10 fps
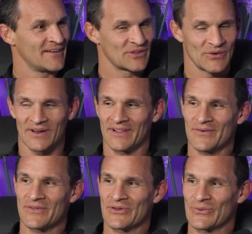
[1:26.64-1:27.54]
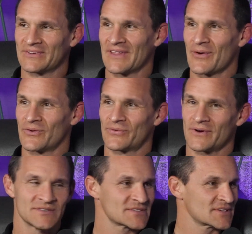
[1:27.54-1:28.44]
Dude, I love that you went to that one
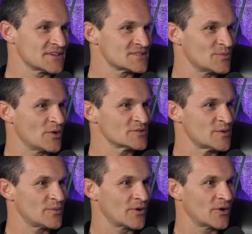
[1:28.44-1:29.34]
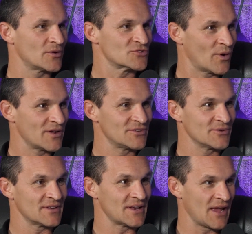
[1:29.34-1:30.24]
first because most people go to 22
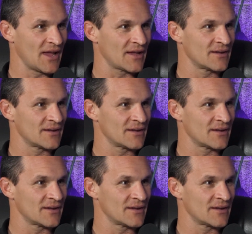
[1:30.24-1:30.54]
in a day.